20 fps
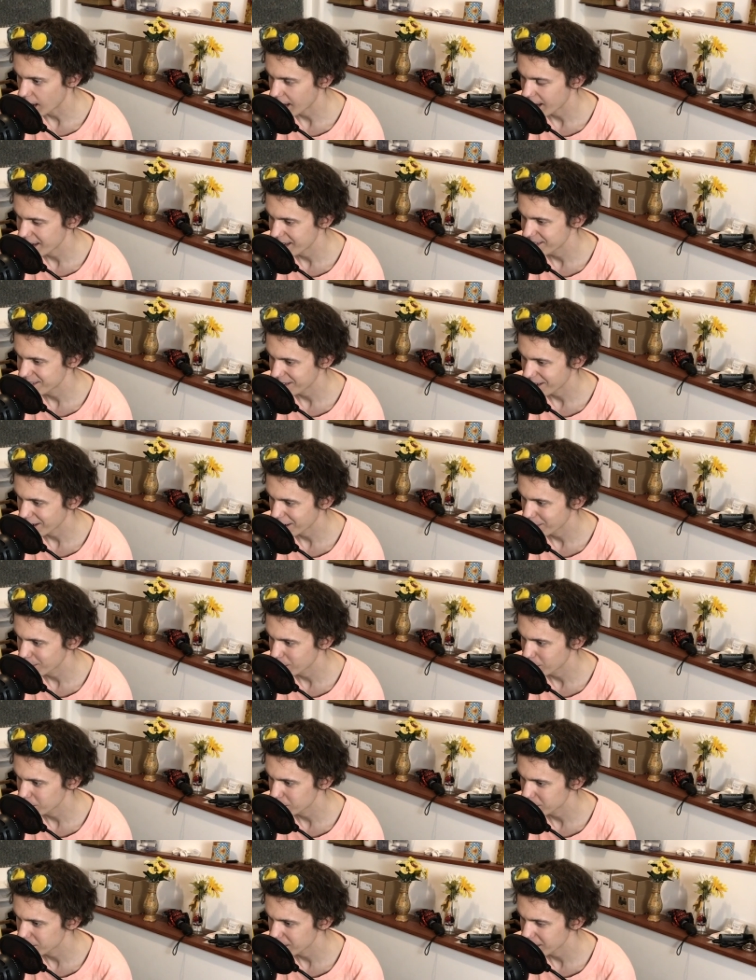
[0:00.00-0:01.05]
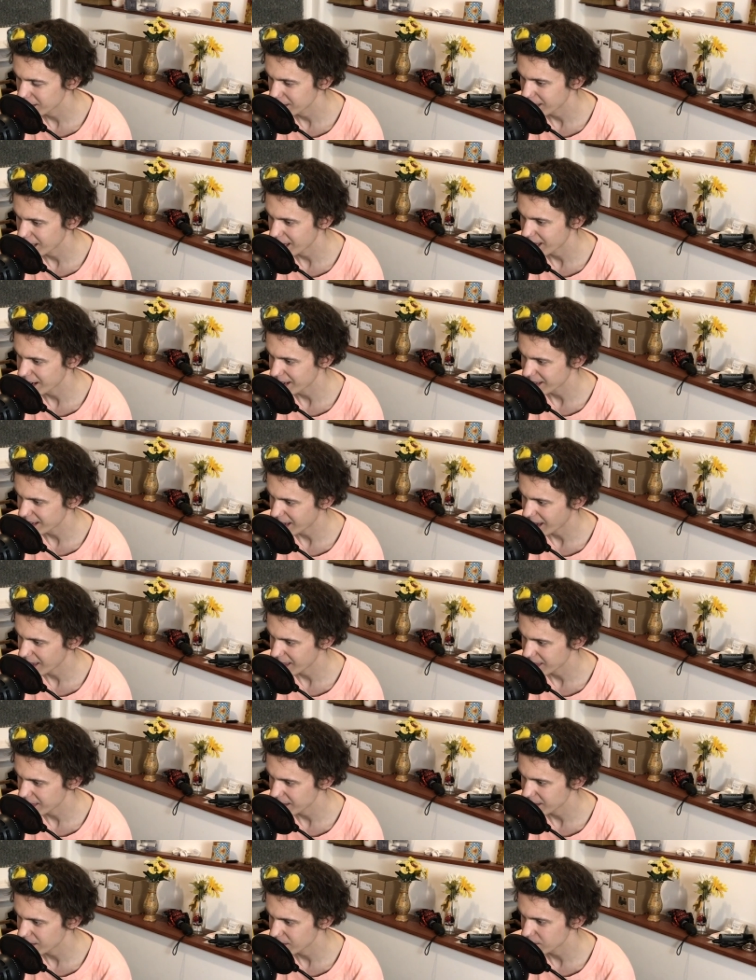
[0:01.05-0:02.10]
I talk about shit that I
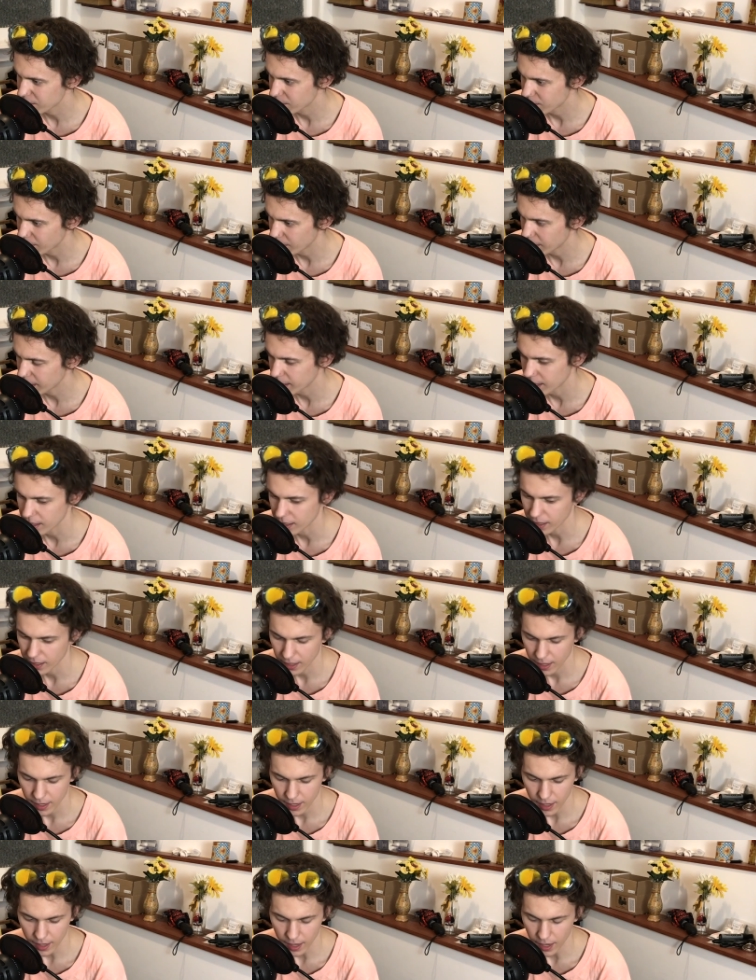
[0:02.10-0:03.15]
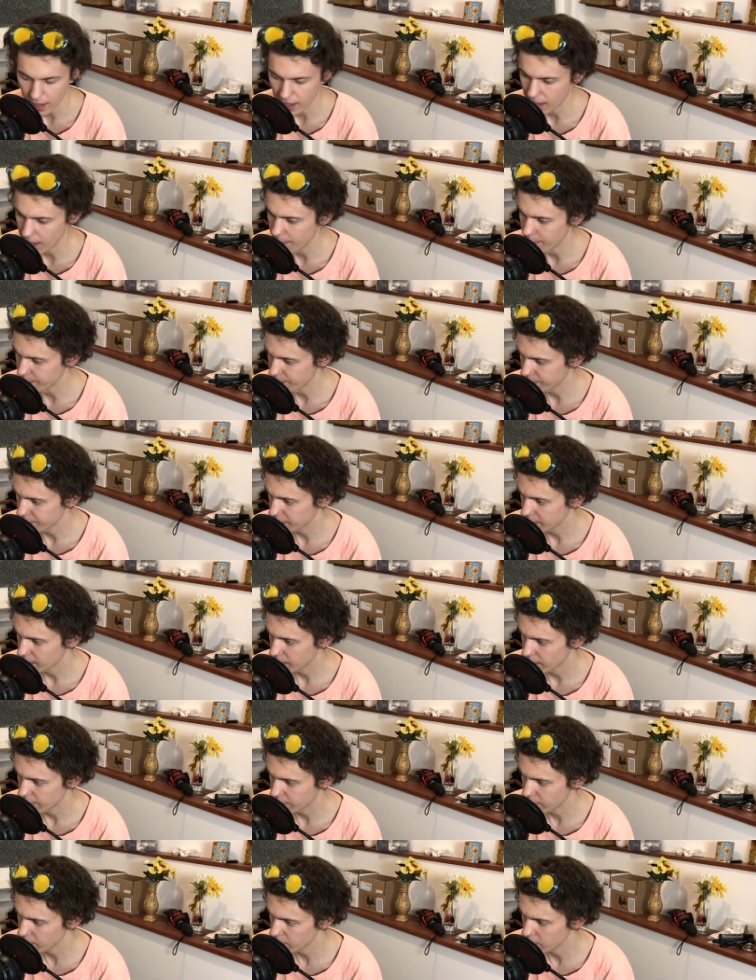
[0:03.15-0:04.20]
think is funny. Um,
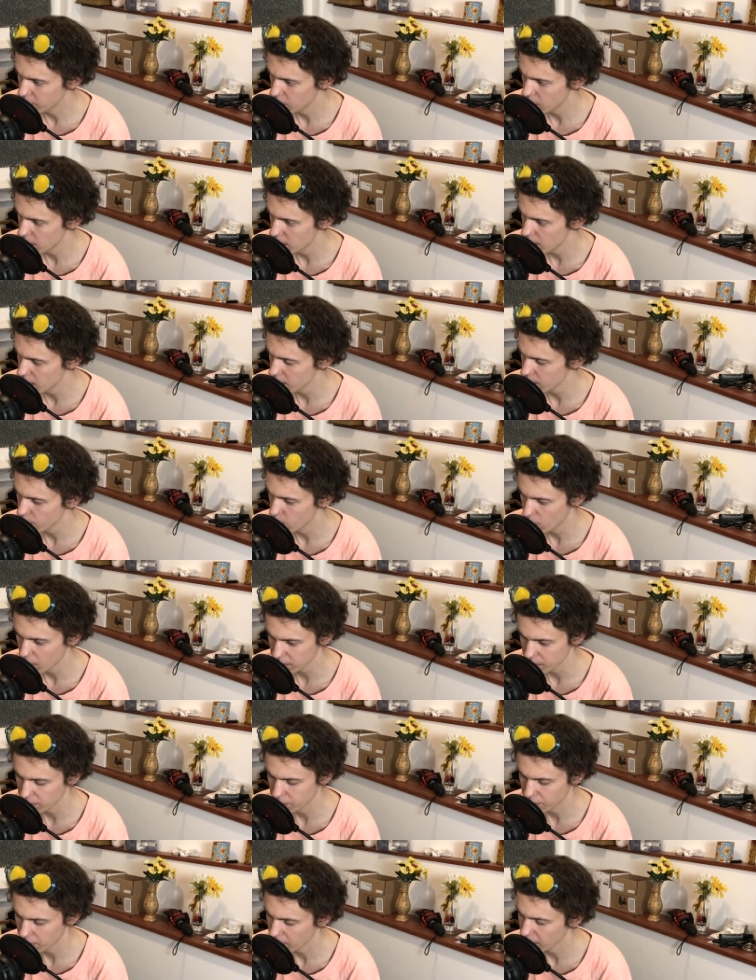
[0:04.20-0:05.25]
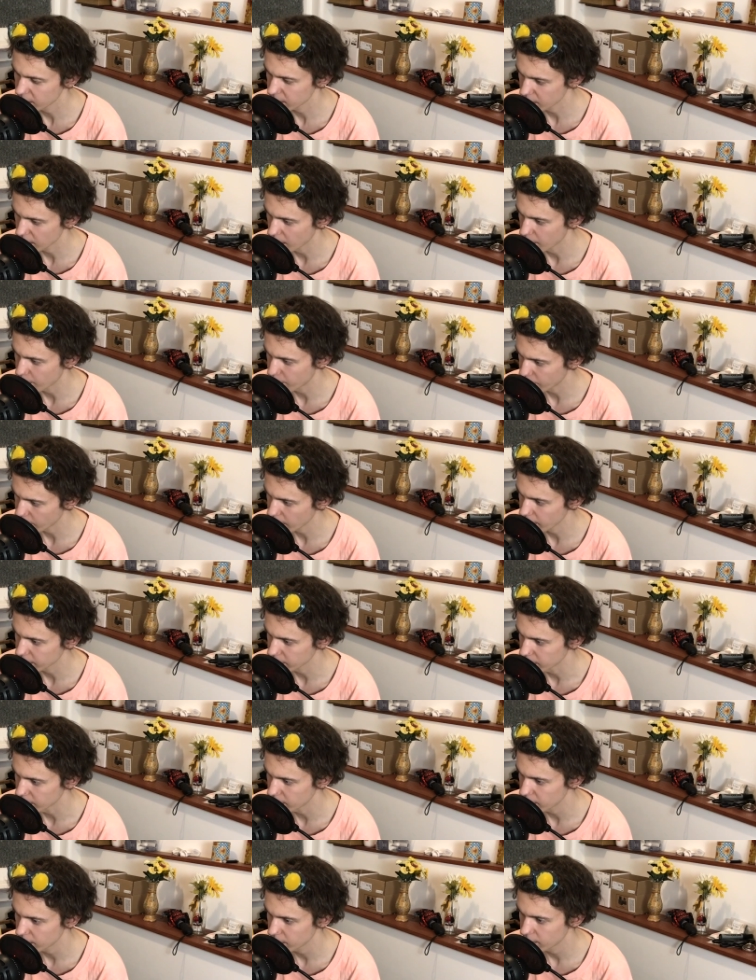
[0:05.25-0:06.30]
if you're new here, what the fuck is up?
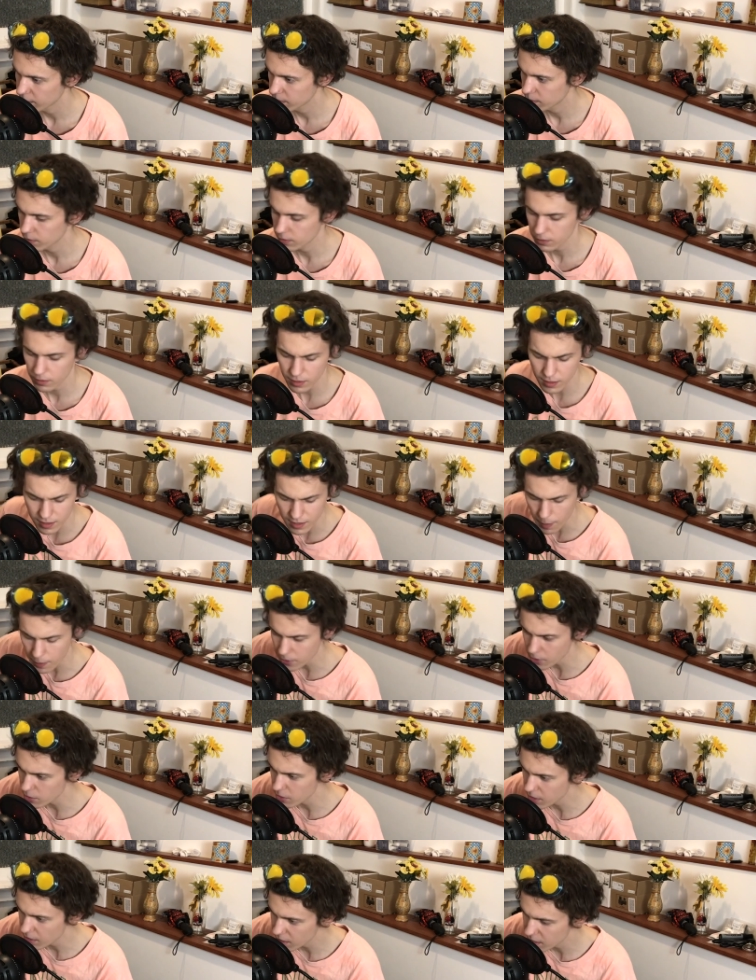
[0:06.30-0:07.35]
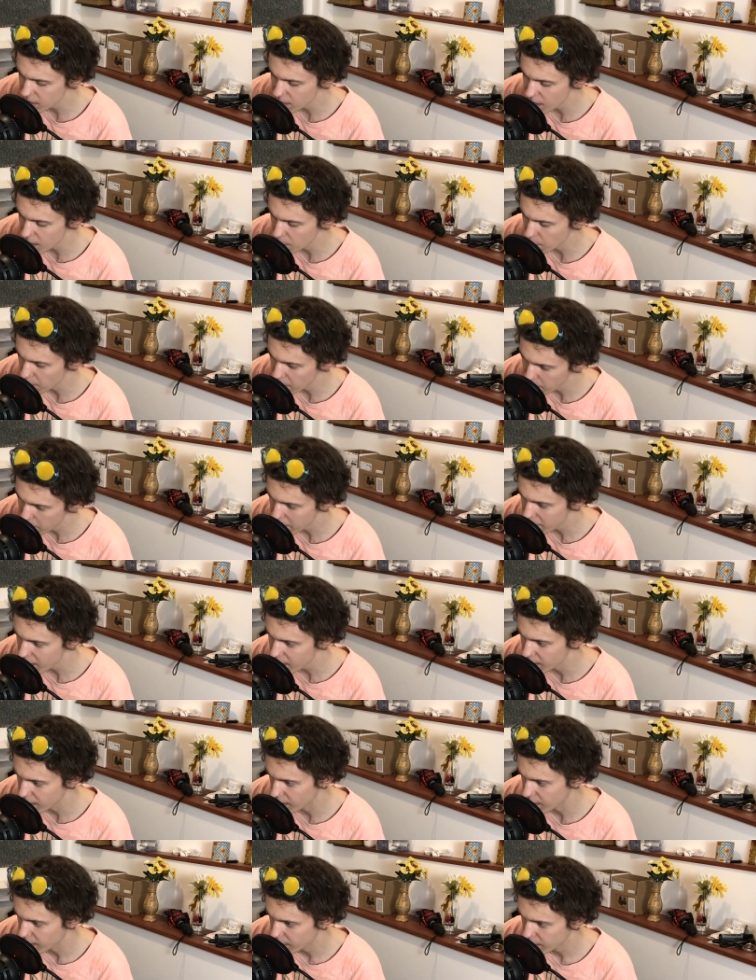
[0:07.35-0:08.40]
Finally. It's episode sixteen, where you
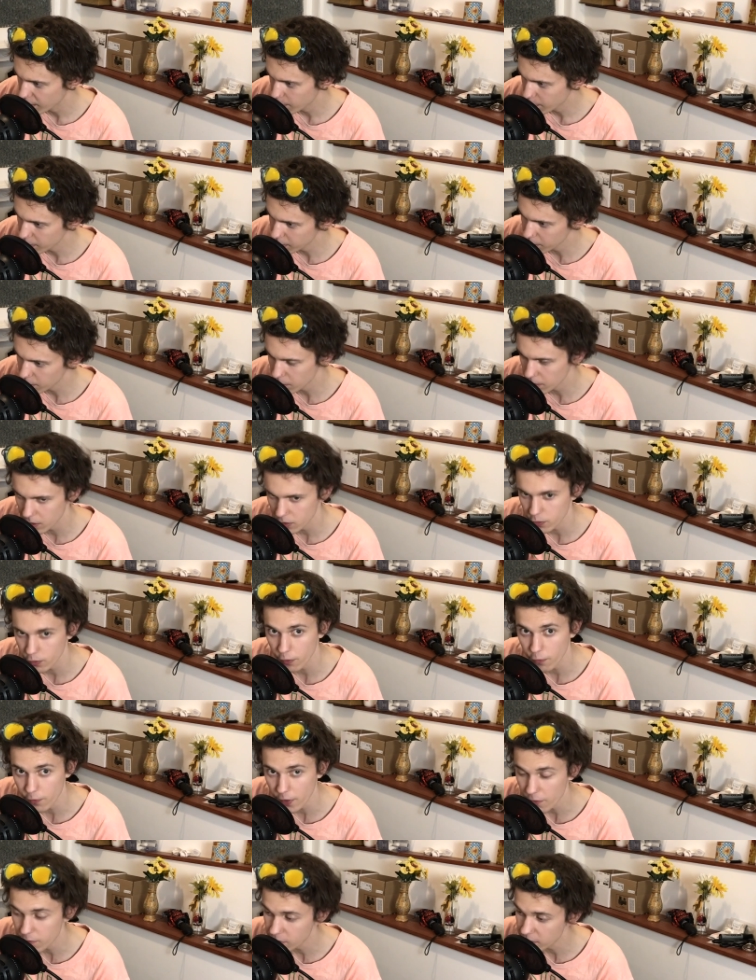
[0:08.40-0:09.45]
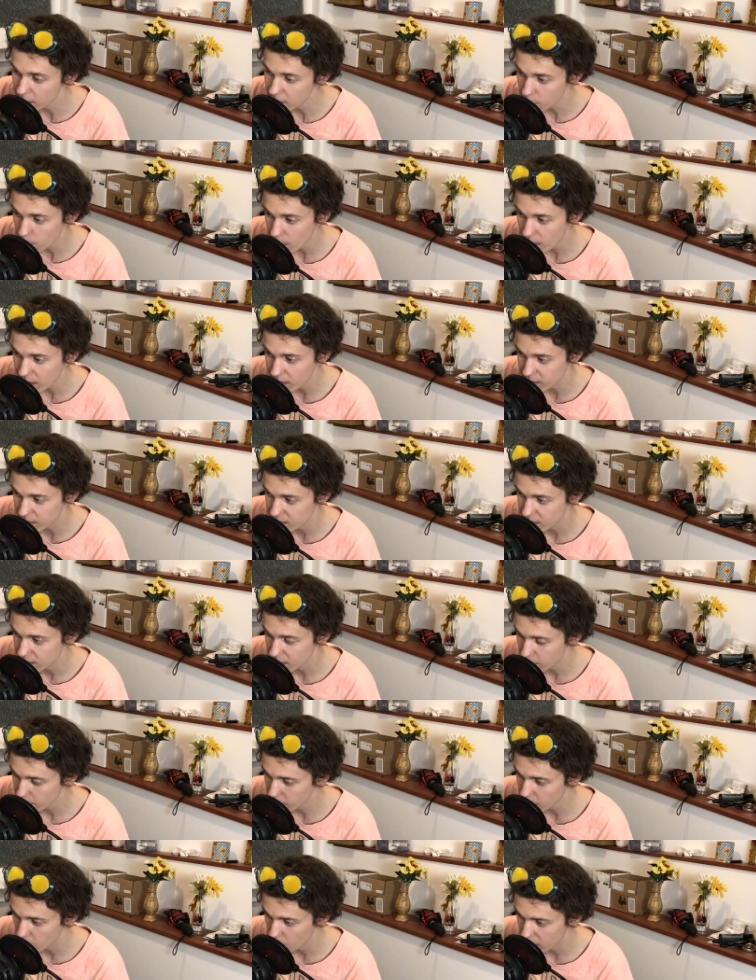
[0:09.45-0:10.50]
been? Been doing this for fifteen weeks.
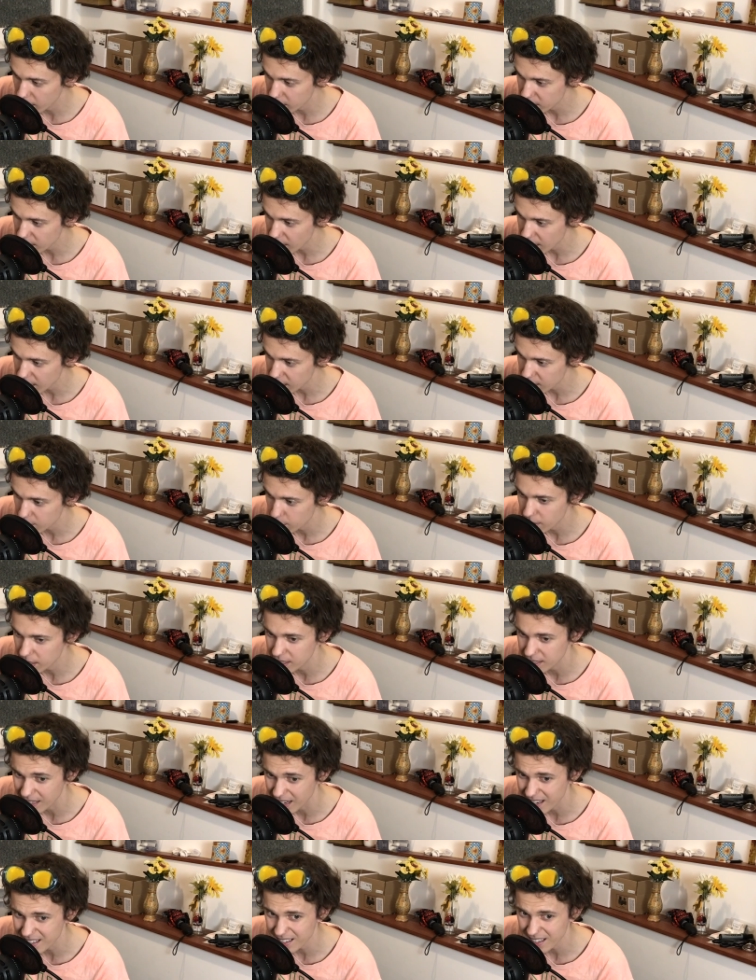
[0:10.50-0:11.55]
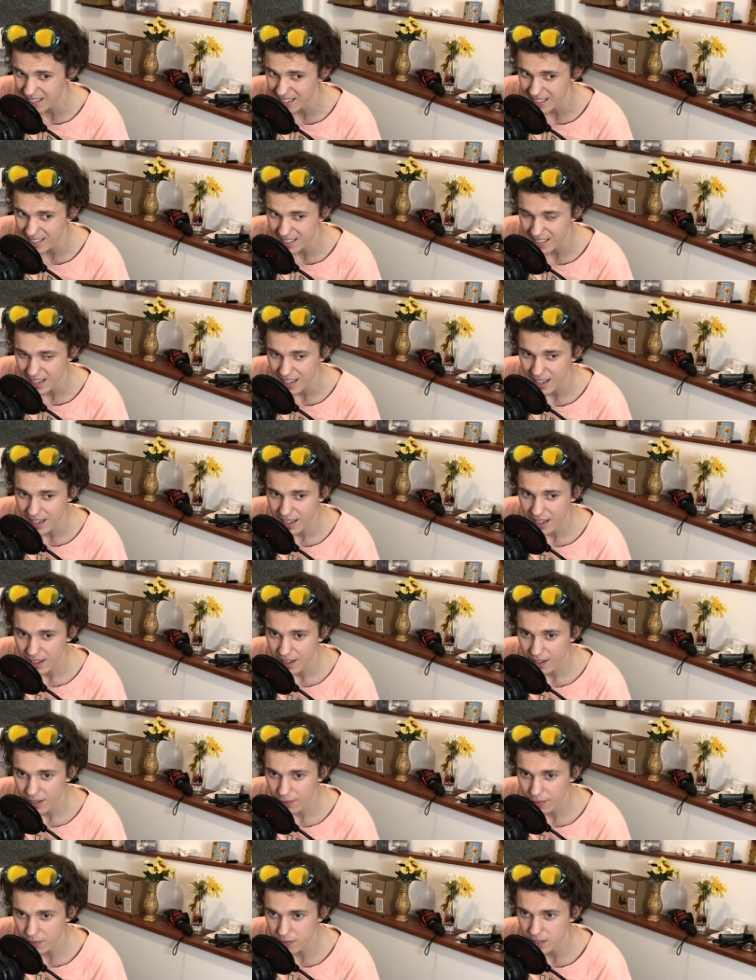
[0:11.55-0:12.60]
You know how many weeks that is? You know how many days that is?
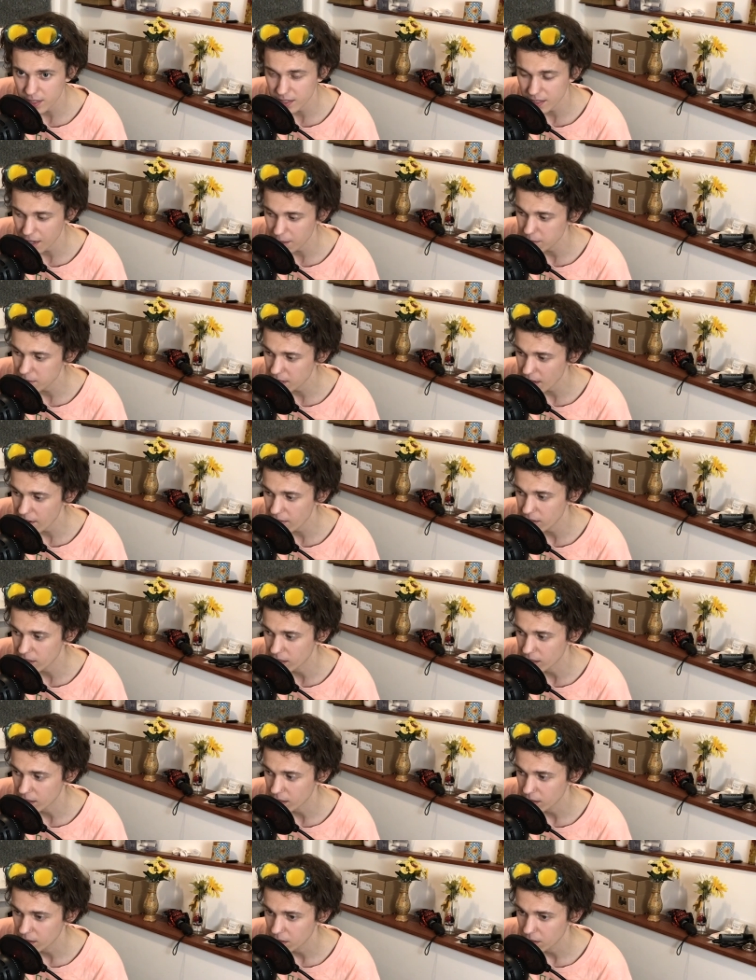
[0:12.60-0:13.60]
fifteen times seven.